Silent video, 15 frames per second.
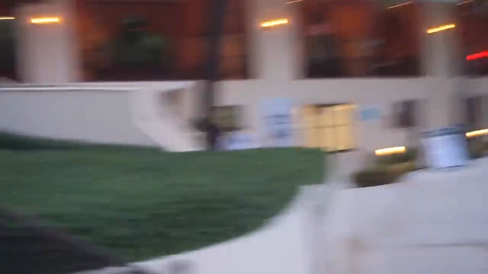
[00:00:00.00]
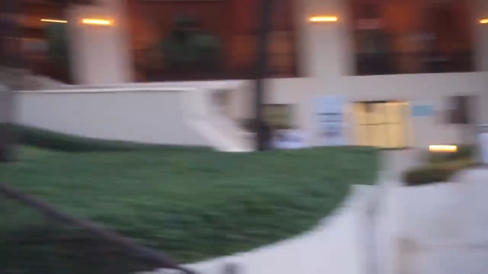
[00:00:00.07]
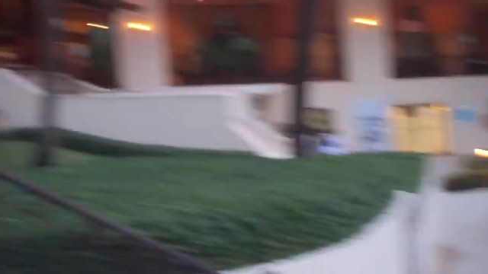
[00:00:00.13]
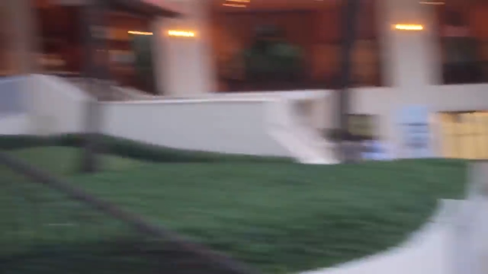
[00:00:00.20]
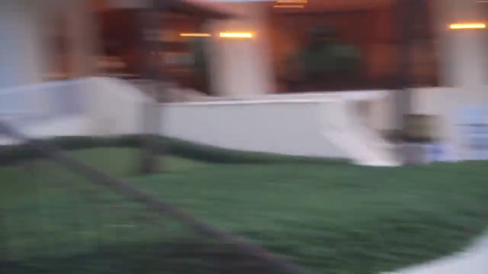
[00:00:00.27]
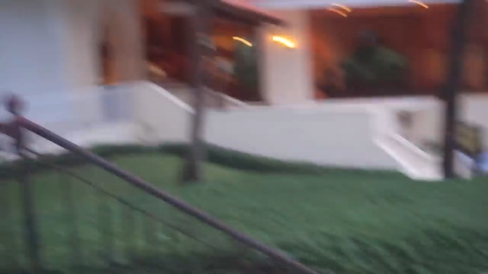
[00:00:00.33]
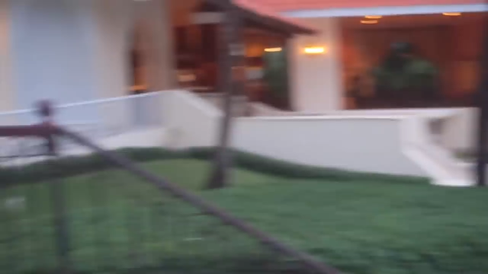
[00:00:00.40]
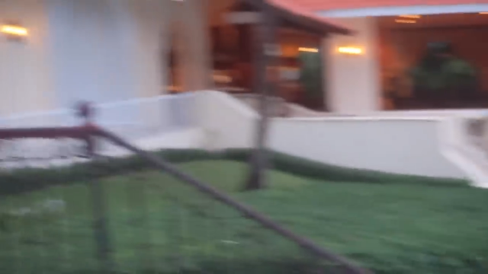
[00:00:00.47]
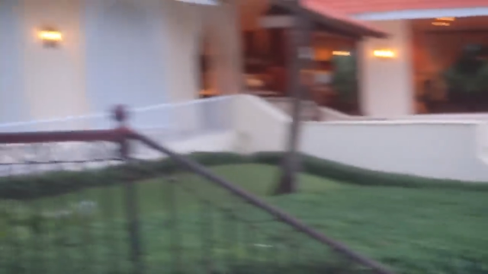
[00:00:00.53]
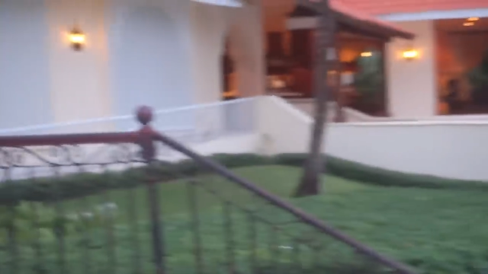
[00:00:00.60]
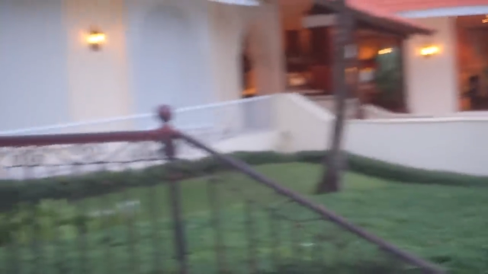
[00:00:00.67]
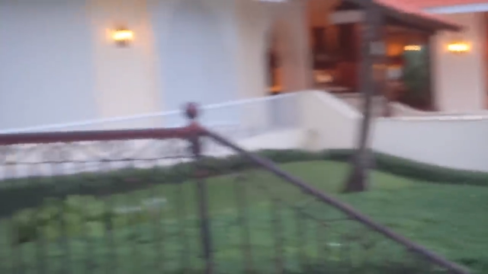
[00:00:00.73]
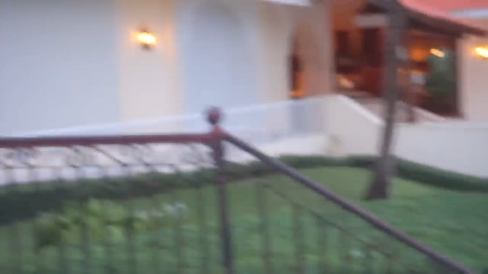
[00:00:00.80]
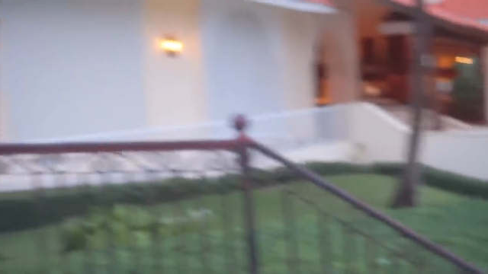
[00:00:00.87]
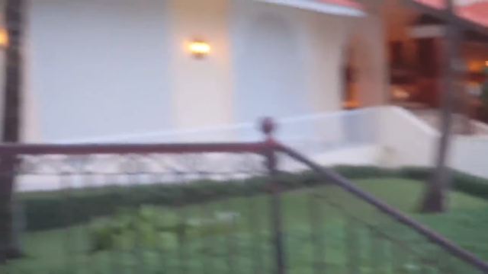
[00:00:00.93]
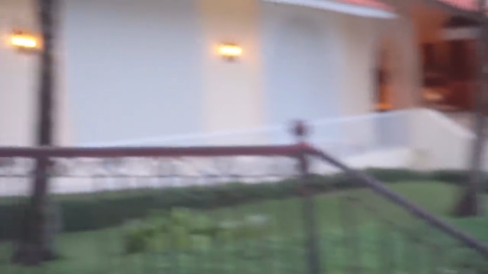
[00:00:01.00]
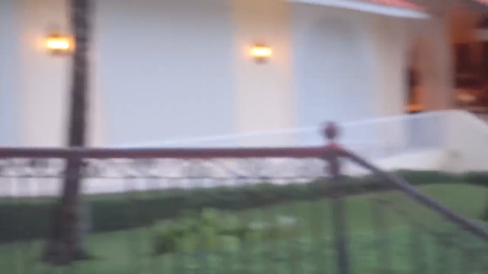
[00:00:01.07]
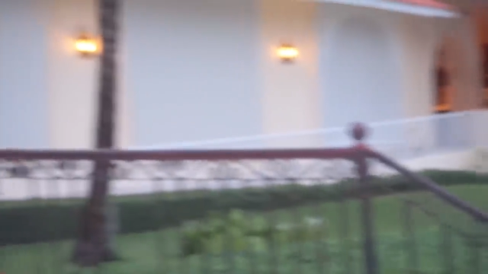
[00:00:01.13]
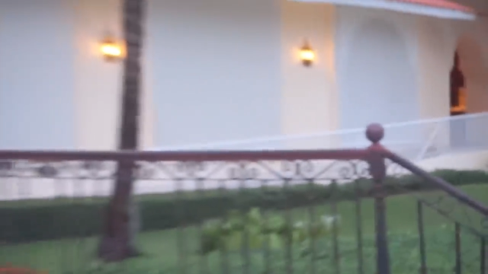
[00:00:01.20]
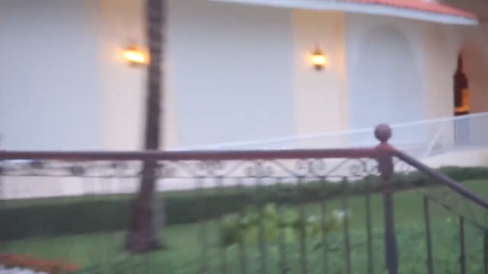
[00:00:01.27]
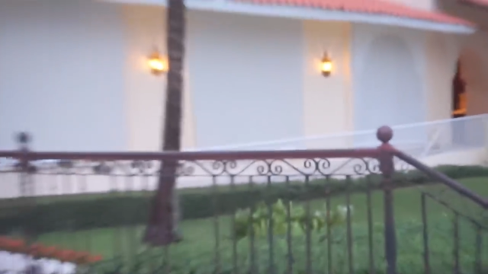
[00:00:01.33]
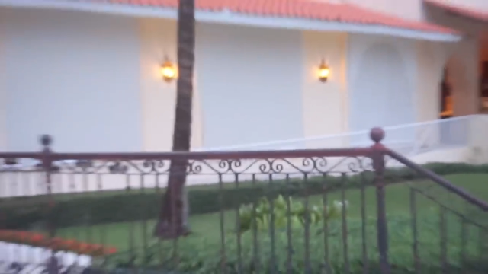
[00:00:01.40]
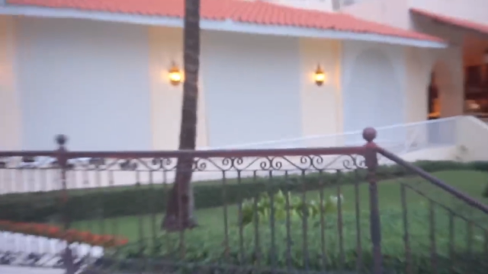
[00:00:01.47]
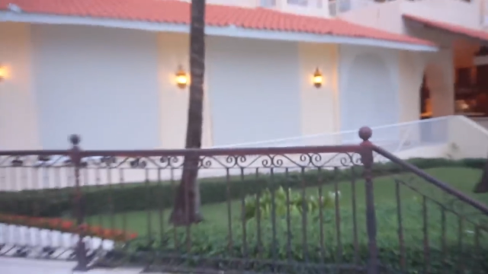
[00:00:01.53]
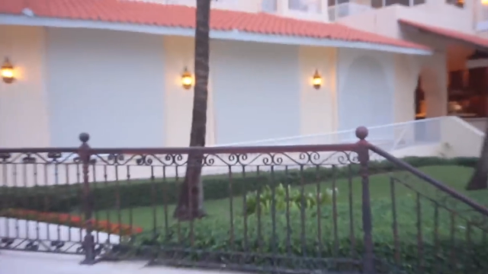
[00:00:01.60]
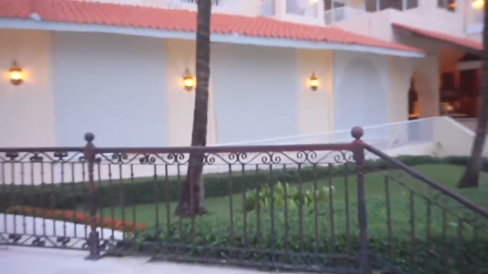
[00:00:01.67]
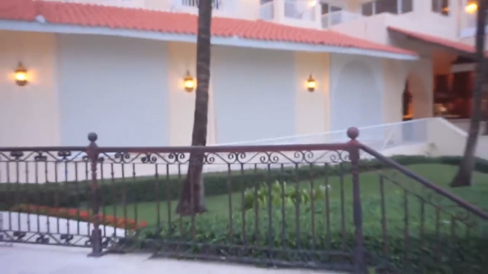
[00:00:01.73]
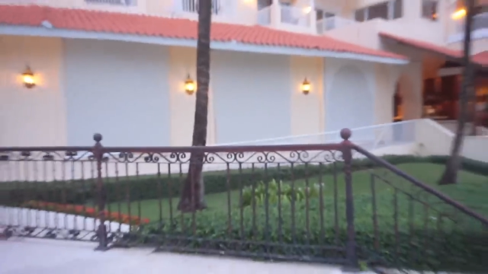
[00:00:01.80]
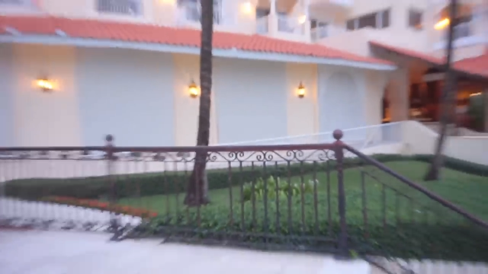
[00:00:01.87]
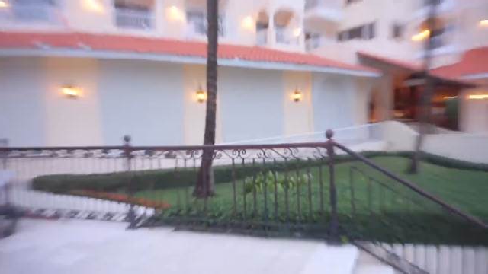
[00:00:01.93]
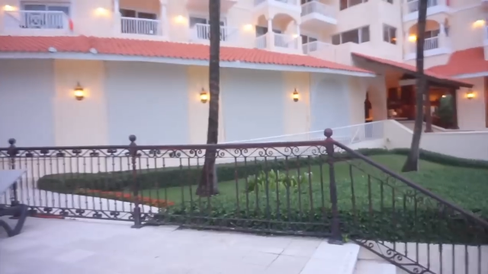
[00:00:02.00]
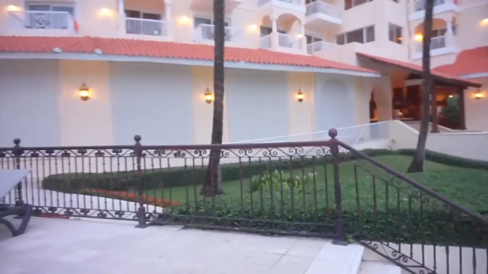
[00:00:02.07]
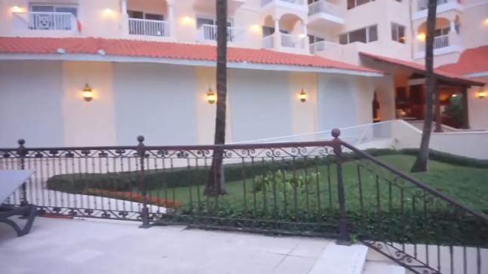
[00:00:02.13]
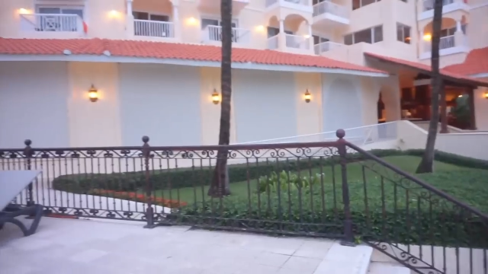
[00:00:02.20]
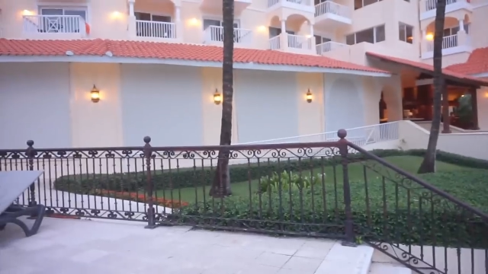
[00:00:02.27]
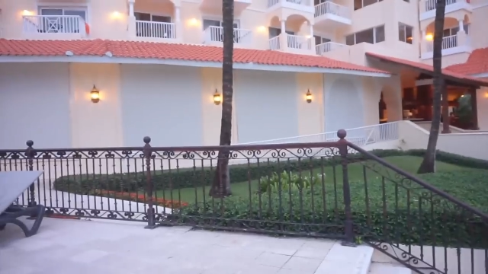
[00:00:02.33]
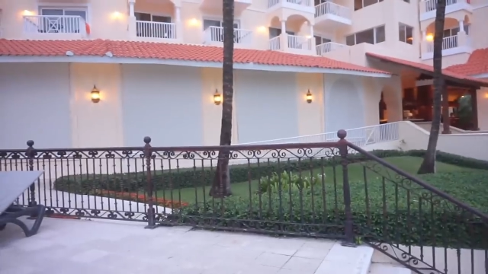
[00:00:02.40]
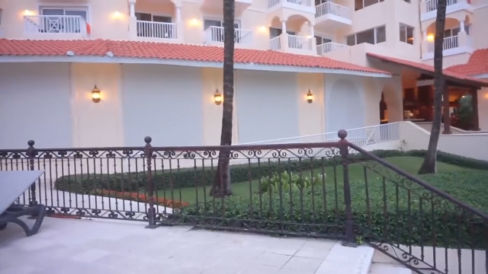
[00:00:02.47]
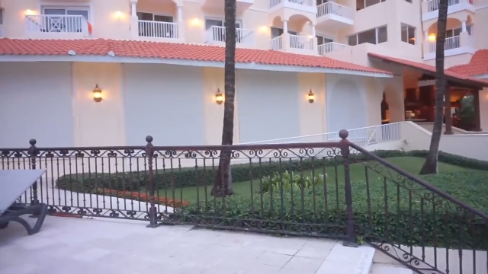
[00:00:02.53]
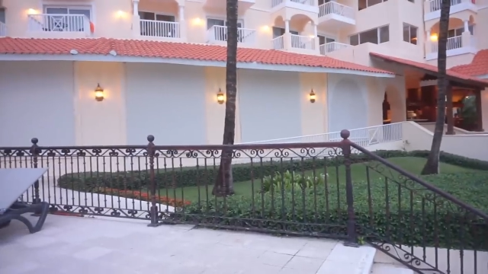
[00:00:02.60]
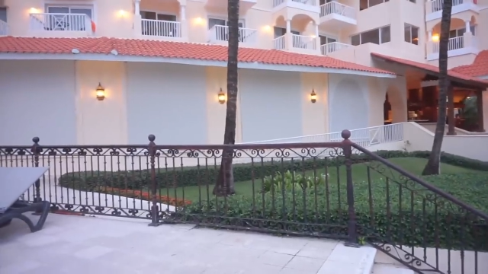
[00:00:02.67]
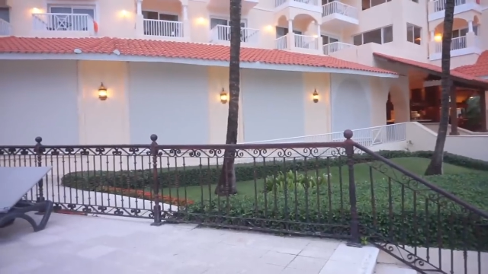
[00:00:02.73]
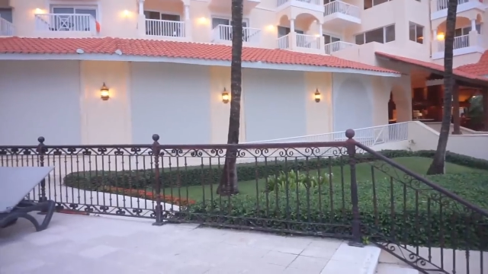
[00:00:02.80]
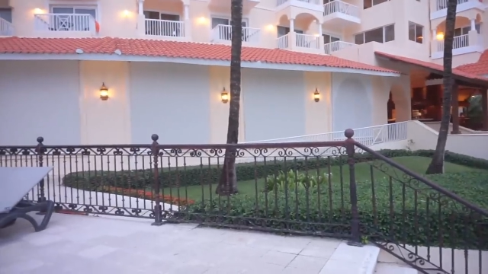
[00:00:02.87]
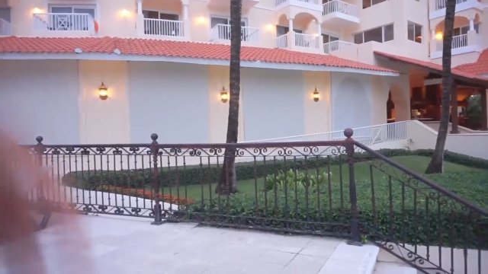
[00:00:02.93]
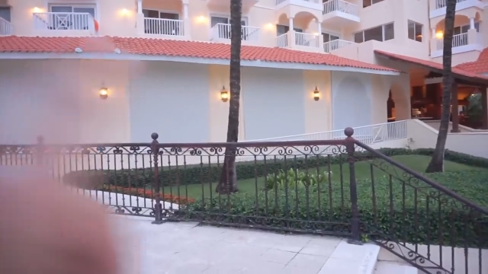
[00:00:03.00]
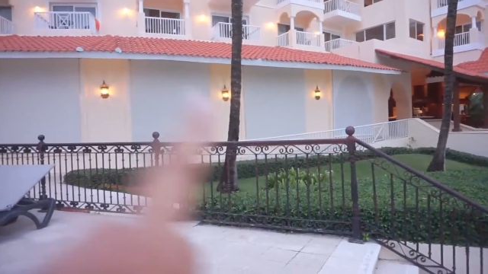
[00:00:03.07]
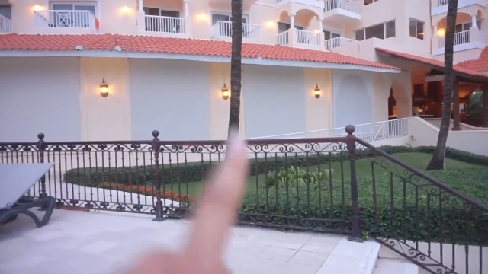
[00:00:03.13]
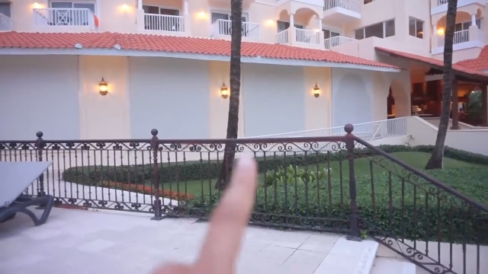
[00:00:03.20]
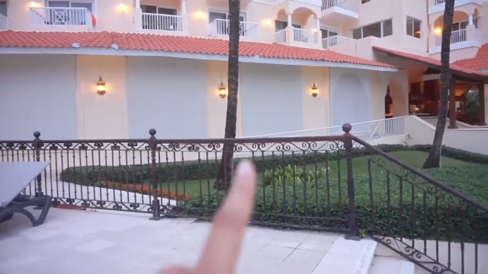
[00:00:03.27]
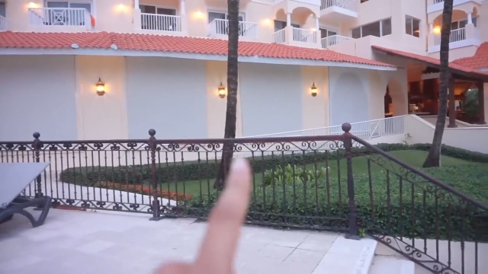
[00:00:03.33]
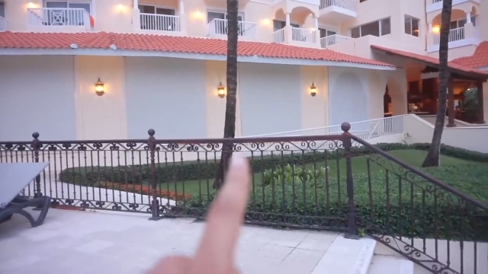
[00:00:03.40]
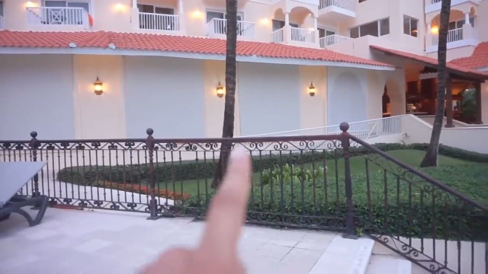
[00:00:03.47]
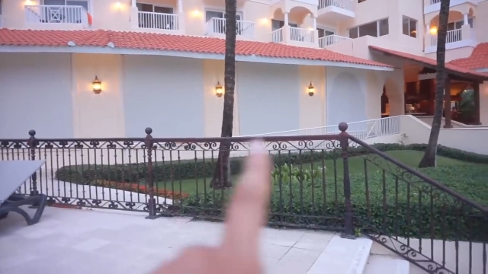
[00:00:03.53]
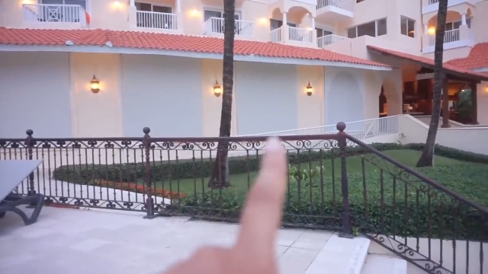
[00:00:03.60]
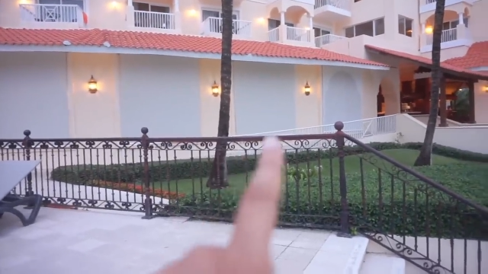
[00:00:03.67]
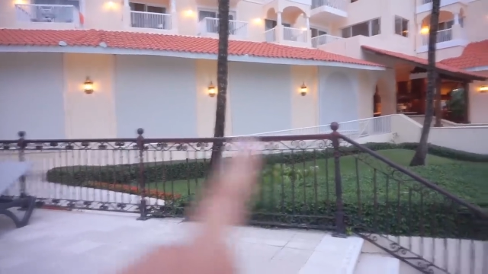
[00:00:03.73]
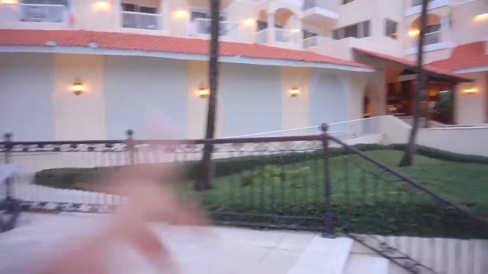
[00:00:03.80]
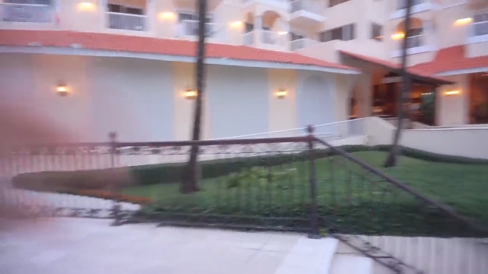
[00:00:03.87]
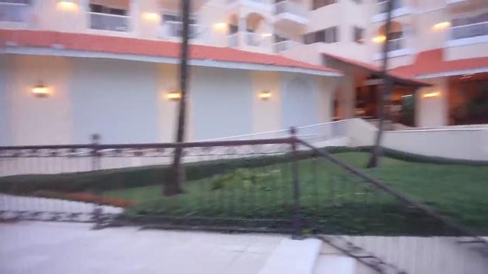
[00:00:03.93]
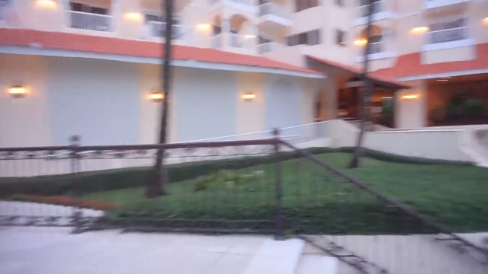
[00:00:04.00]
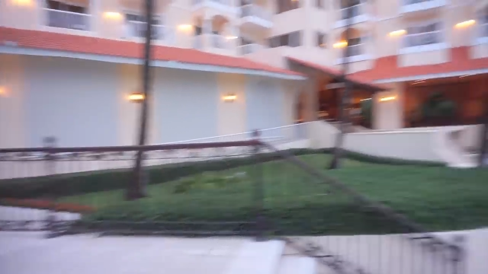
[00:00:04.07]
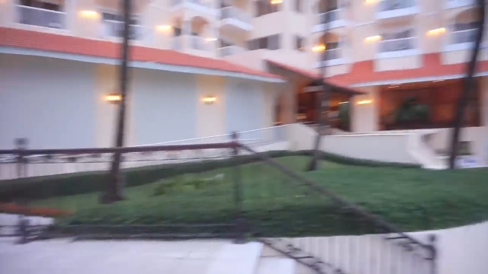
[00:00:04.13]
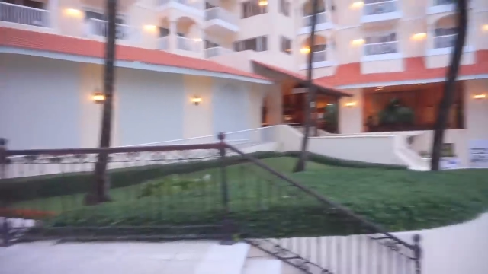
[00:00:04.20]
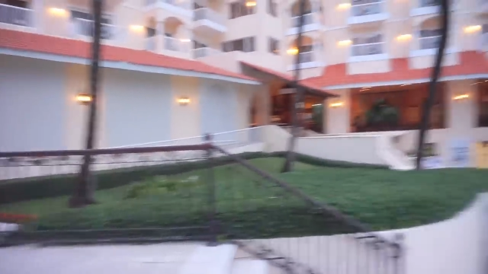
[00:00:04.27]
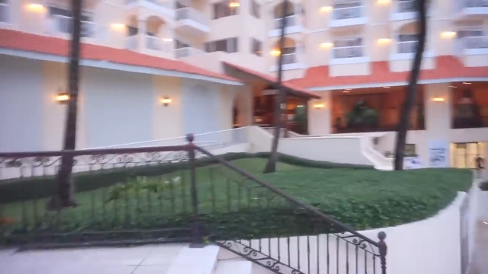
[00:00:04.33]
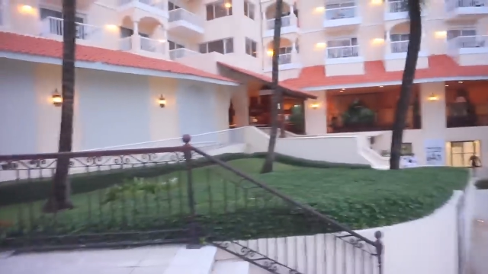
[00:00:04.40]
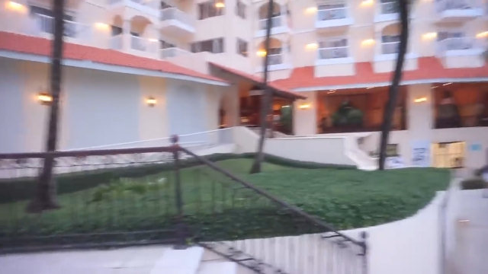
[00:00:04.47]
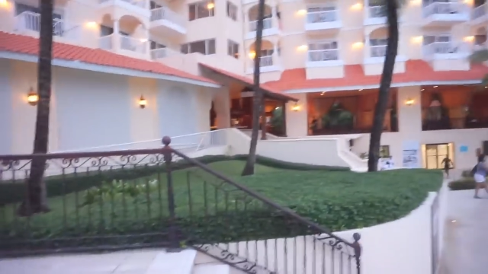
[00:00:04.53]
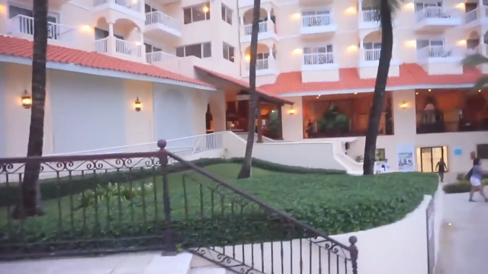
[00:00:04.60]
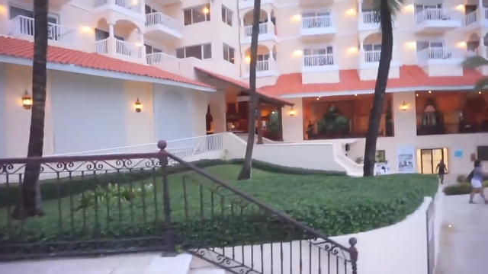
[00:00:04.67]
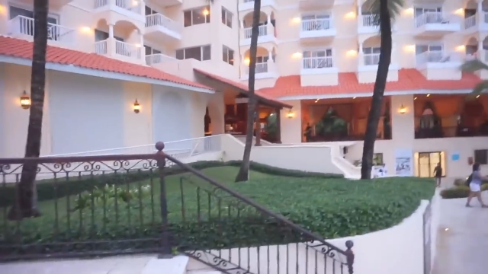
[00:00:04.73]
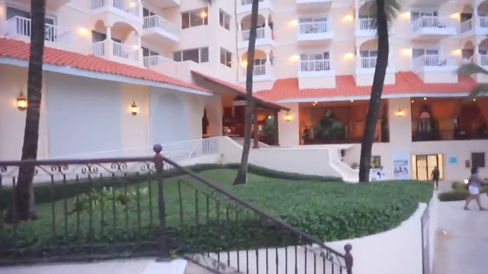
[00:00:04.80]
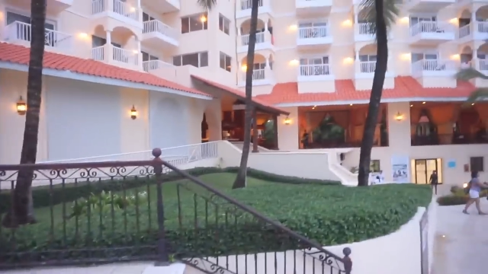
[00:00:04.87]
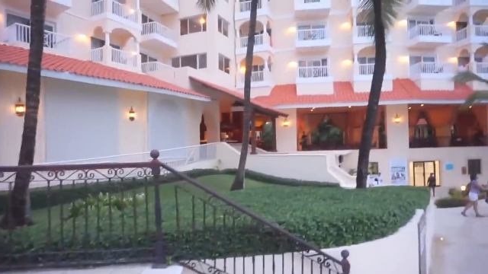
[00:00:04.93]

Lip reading: [unreadable: no face in view]